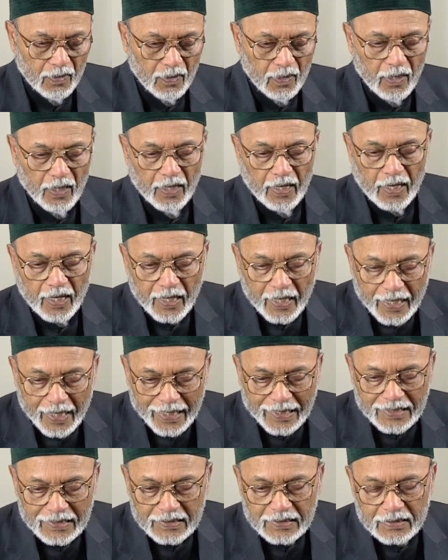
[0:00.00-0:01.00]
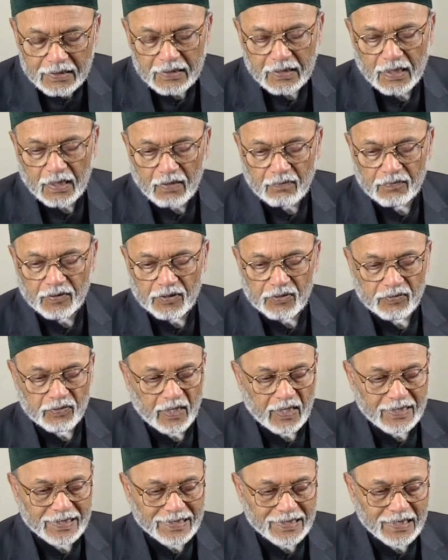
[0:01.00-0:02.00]
a hint of the
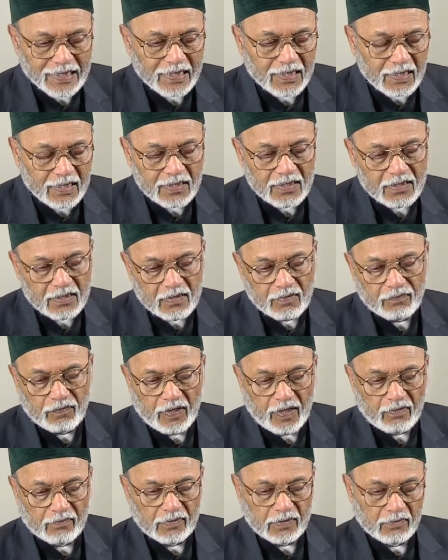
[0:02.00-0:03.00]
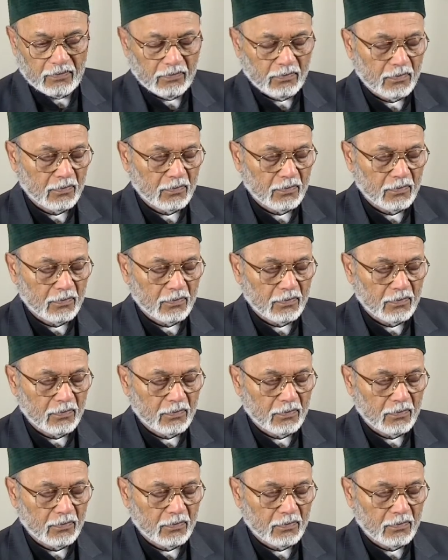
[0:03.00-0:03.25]
transcendence of heaven.